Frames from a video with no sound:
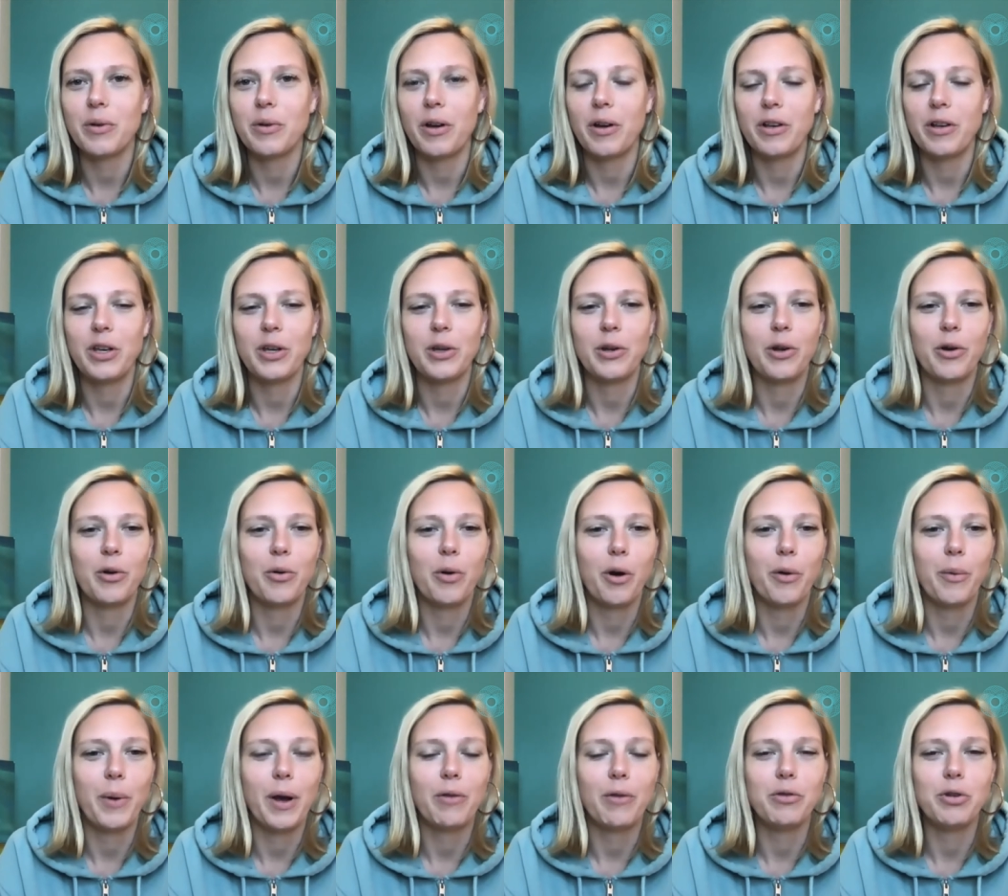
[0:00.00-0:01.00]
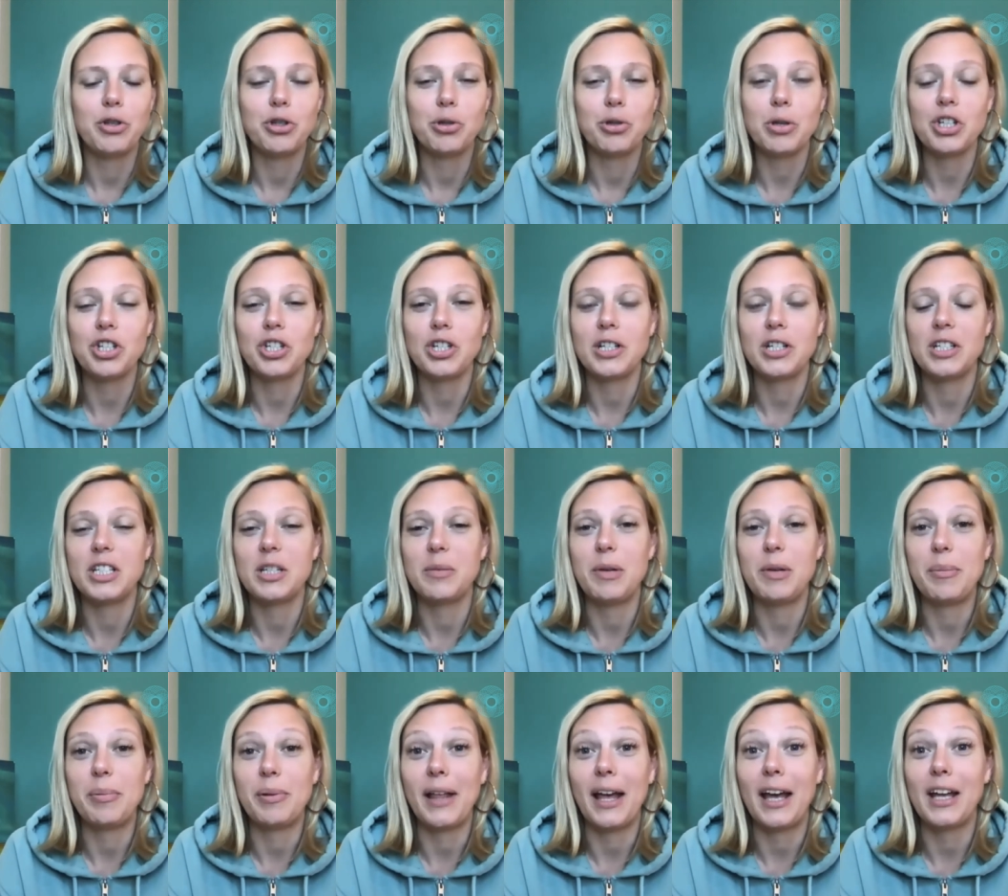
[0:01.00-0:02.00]
you know, around nutrition is to be
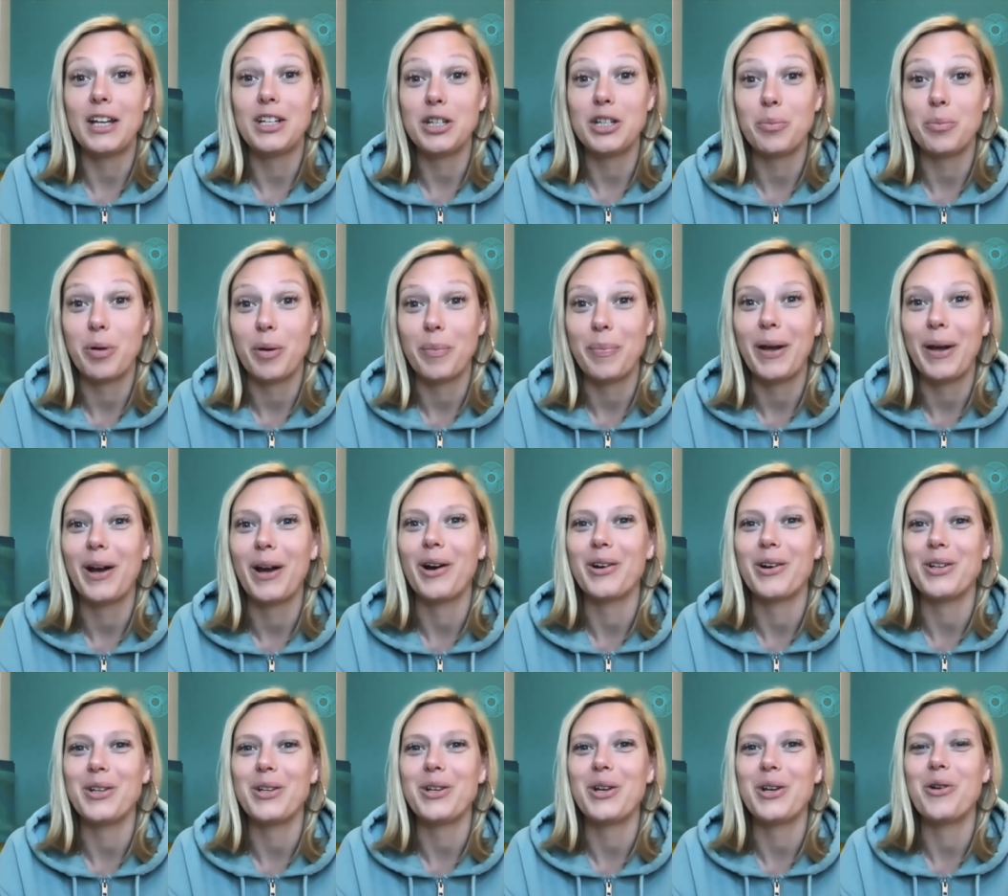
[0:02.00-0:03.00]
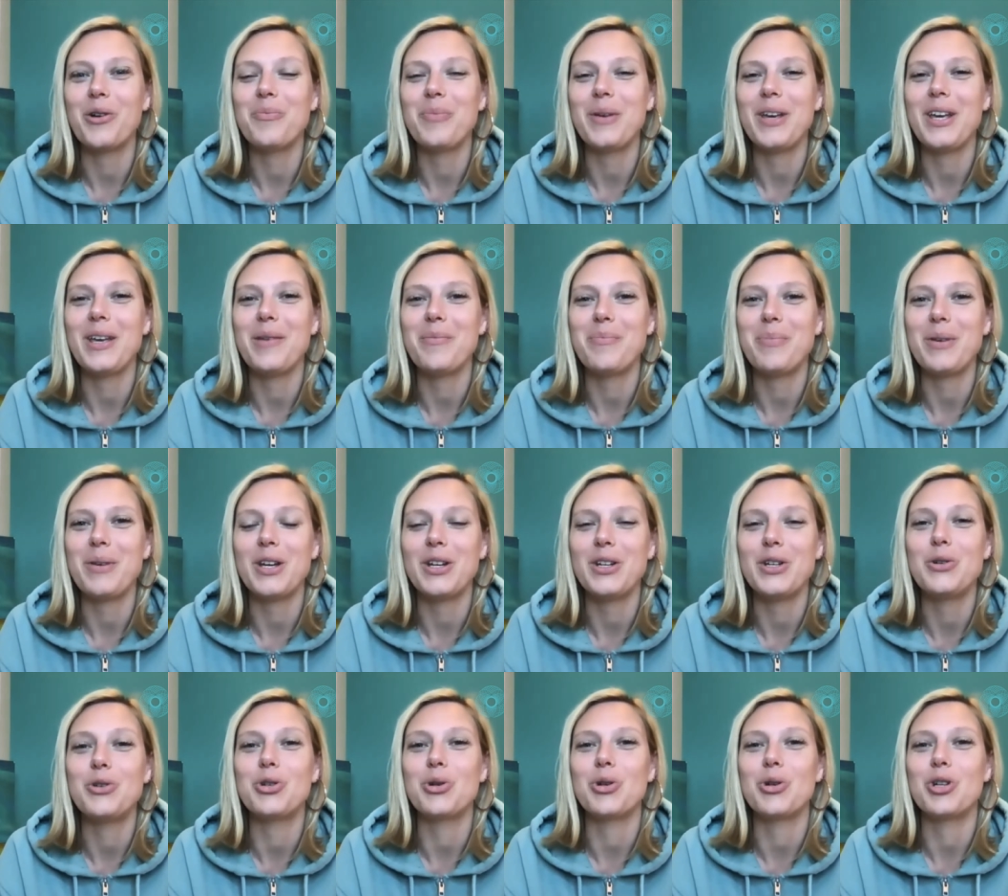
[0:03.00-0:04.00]
planned and prepared, you know, be a
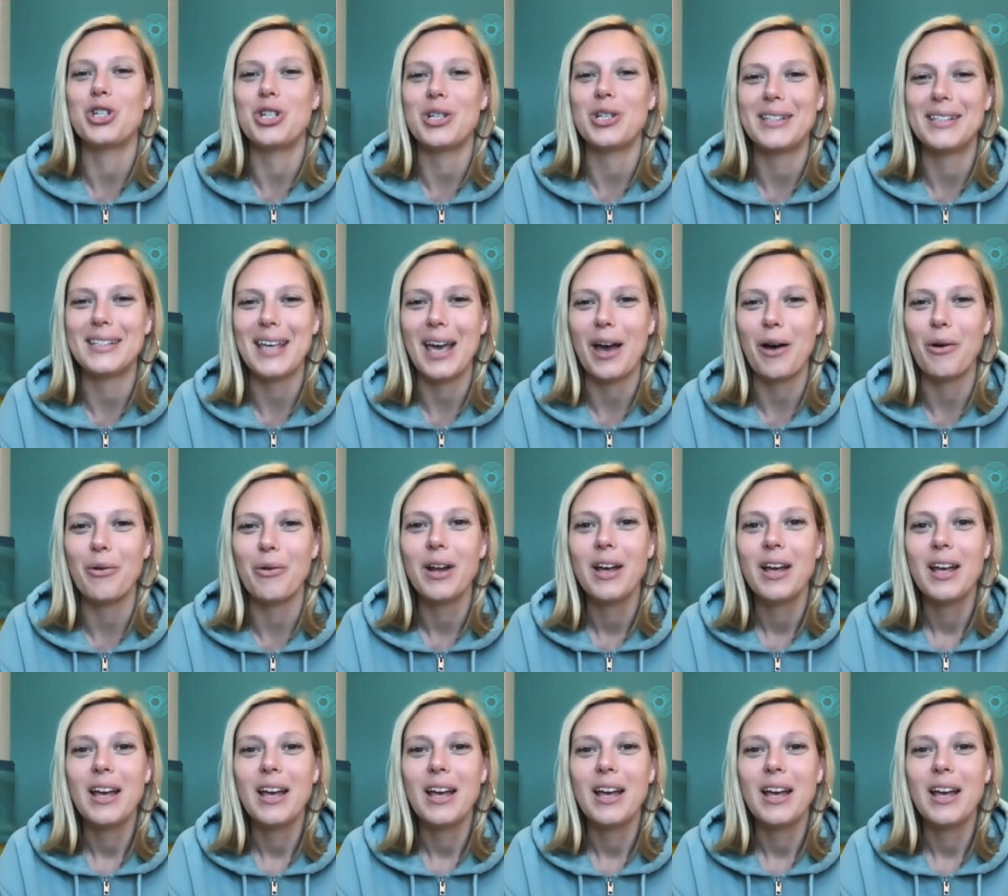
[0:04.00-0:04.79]
nutrition scout.